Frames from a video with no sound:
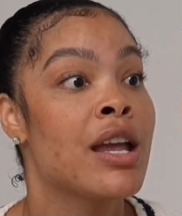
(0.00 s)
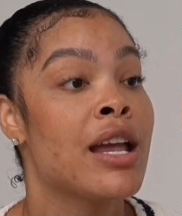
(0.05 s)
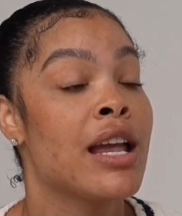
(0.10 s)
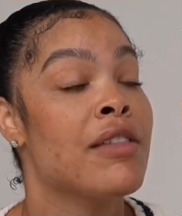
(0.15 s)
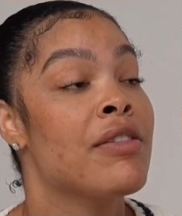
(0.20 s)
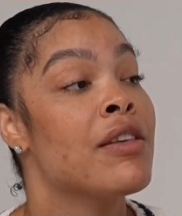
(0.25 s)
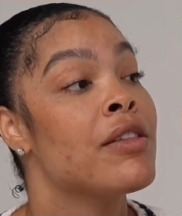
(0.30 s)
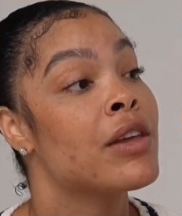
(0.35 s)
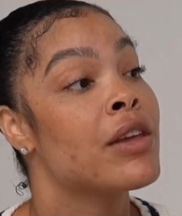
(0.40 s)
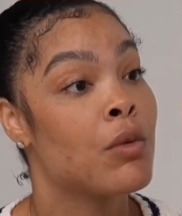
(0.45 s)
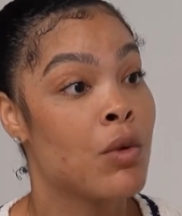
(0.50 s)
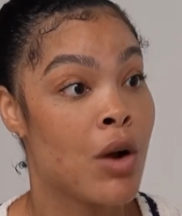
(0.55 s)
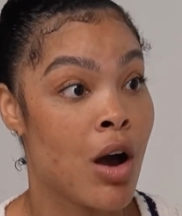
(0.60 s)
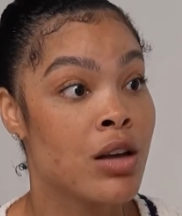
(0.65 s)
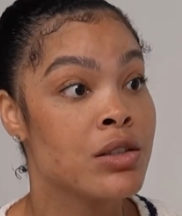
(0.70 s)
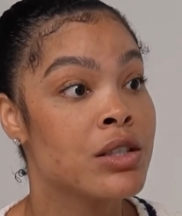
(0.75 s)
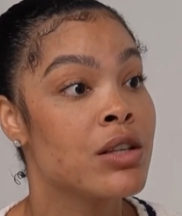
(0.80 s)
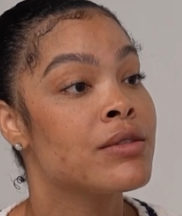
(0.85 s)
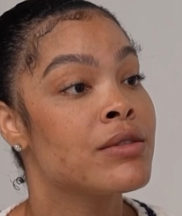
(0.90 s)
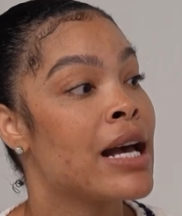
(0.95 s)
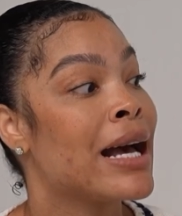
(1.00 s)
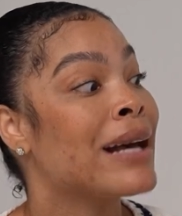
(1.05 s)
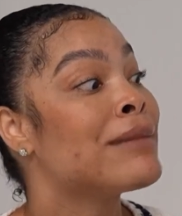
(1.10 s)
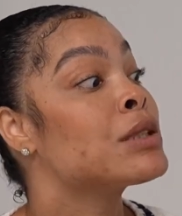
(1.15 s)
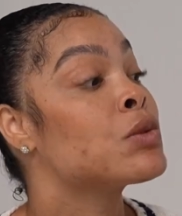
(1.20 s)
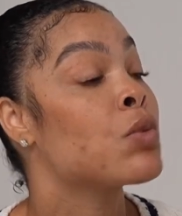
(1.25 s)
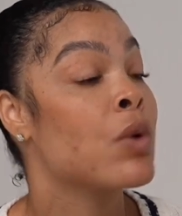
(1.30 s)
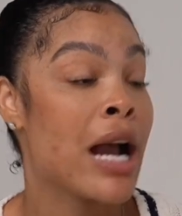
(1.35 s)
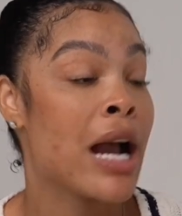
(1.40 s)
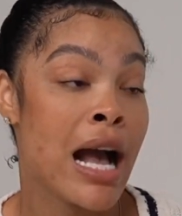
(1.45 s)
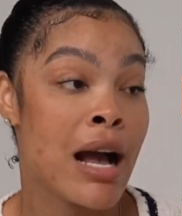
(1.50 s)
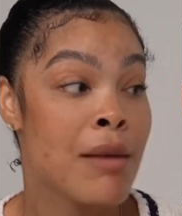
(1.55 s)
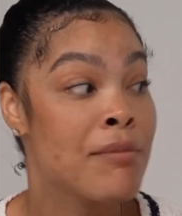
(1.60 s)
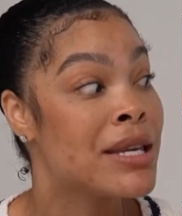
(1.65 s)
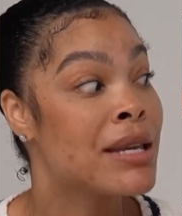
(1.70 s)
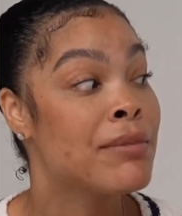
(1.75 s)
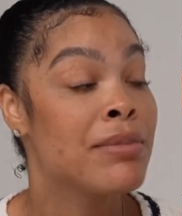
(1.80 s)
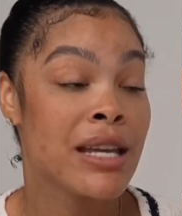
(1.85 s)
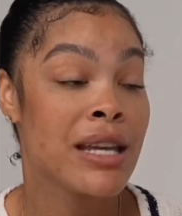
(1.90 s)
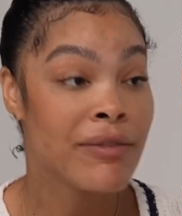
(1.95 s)
And then there were also times where I'd
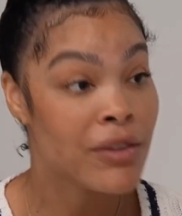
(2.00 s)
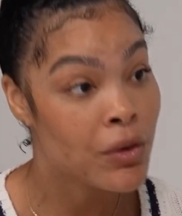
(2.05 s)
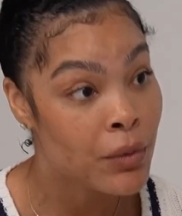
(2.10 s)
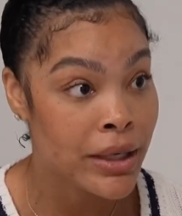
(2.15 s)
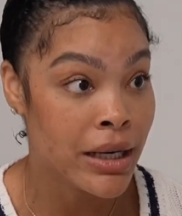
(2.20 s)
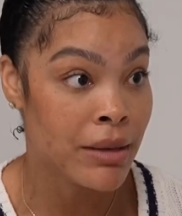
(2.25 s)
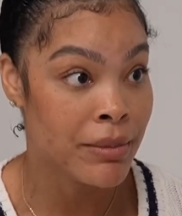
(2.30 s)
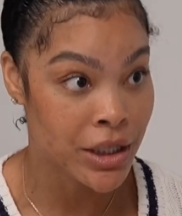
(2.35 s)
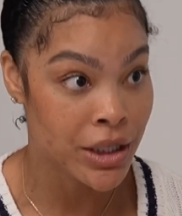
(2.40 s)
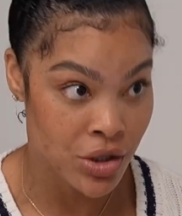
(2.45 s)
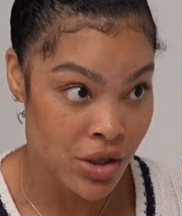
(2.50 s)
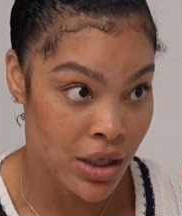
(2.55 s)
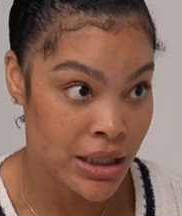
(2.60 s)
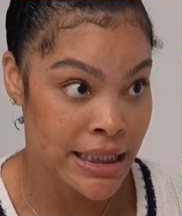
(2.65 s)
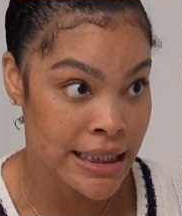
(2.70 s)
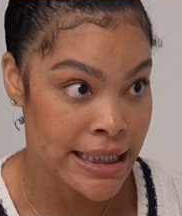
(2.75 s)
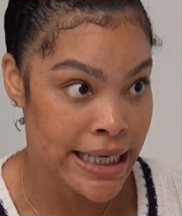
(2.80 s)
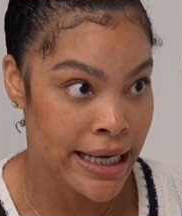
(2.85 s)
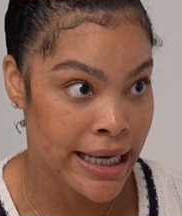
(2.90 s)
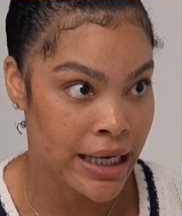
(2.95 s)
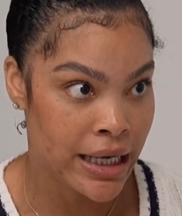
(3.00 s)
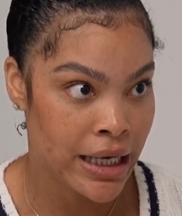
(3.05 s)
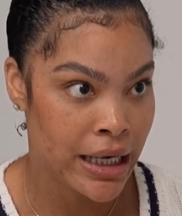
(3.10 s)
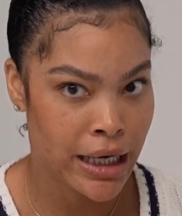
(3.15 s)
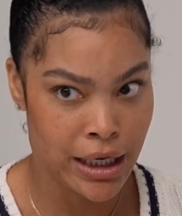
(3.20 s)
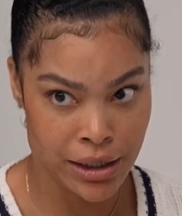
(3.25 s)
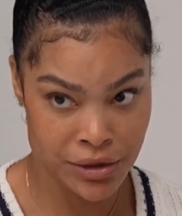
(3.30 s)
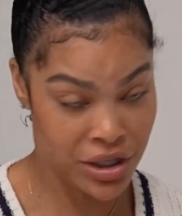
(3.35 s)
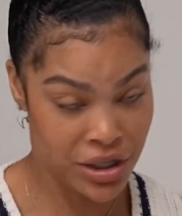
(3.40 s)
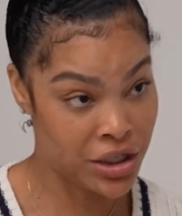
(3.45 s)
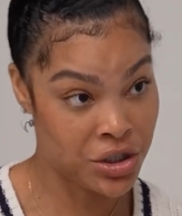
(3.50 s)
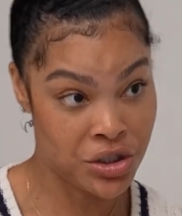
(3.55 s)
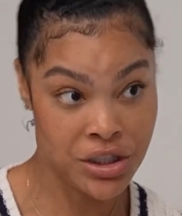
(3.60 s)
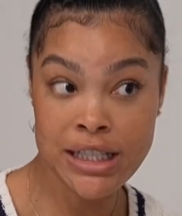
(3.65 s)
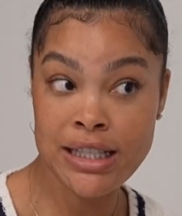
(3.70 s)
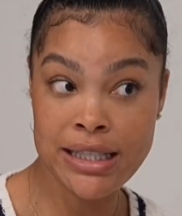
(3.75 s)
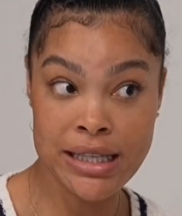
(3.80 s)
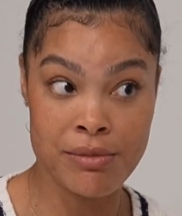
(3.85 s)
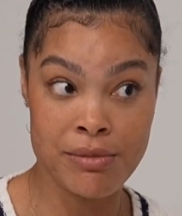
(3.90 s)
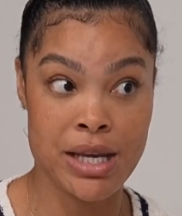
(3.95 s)
be beefing with a bitch on set, and then she
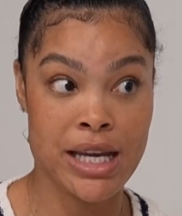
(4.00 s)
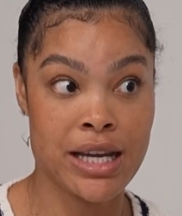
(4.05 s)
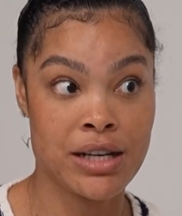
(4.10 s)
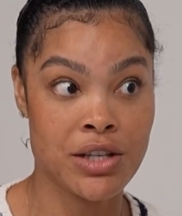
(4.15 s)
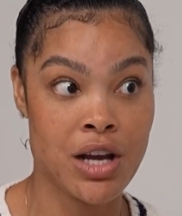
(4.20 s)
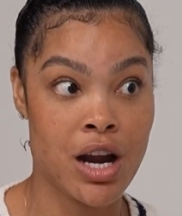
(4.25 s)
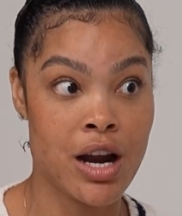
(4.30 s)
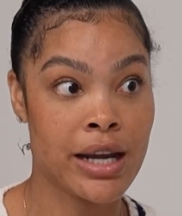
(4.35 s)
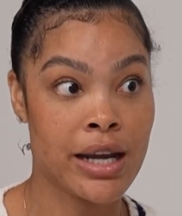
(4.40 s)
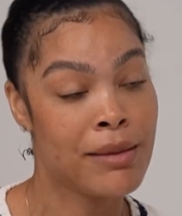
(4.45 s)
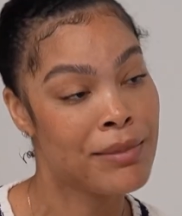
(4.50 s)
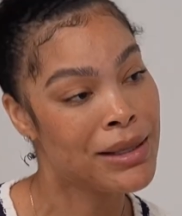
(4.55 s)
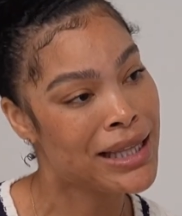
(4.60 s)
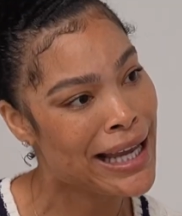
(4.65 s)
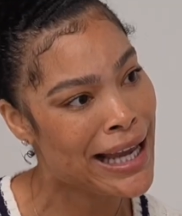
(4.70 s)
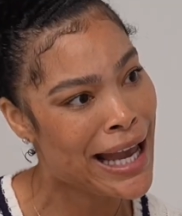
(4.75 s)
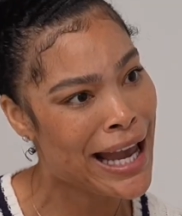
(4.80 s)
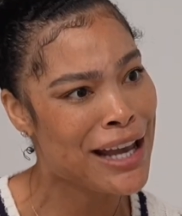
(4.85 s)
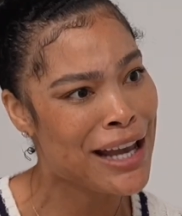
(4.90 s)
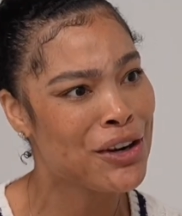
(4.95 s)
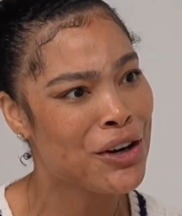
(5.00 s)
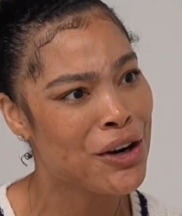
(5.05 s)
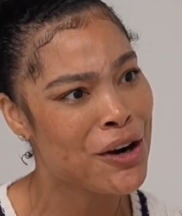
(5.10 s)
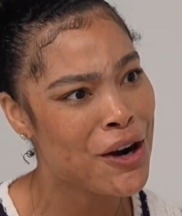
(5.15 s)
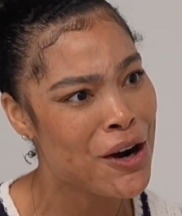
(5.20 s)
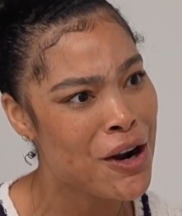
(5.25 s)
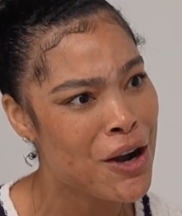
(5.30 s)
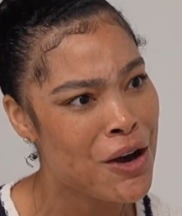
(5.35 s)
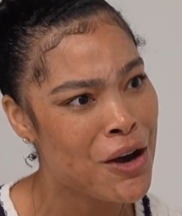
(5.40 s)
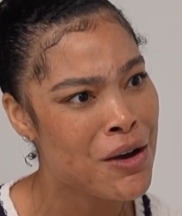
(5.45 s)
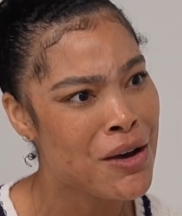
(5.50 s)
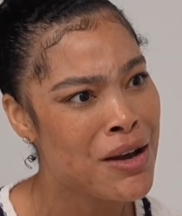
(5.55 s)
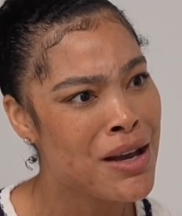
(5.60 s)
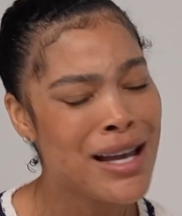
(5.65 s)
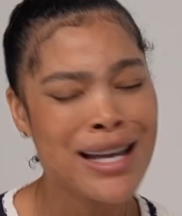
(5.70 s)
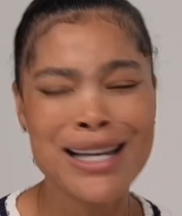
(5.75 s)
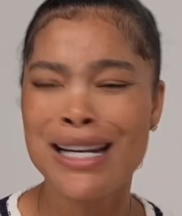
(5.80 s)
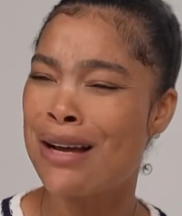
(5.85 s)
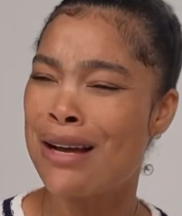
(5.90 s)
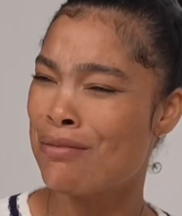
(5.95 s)
see me in Target and be like, hey
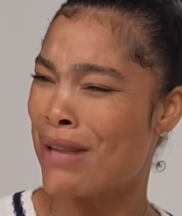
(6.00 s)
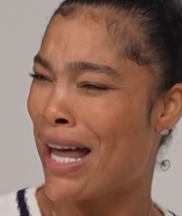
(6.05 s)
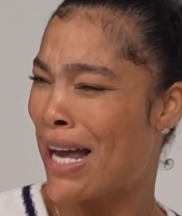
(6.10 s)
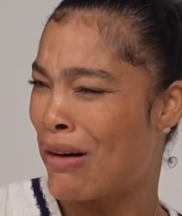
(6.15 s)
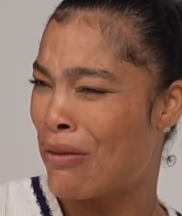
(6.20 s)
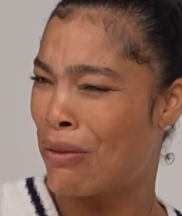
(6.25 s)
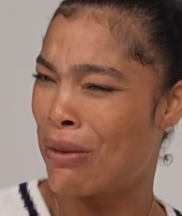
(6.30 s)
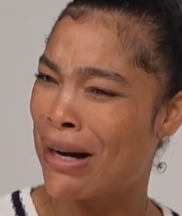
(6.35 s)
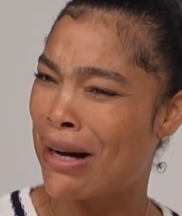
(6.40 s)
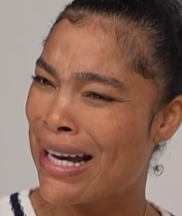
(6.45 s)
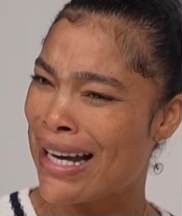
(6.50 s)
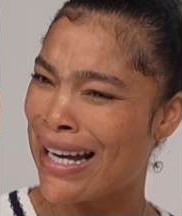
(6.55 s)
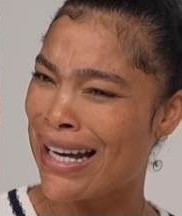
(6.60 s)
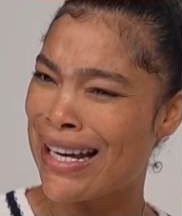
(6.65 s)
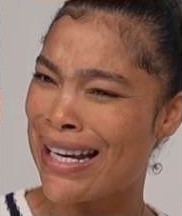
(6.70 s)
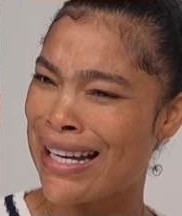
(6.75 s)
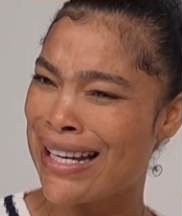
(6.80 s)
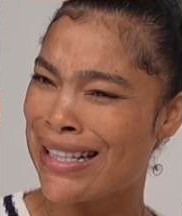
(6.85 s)
girl, like what?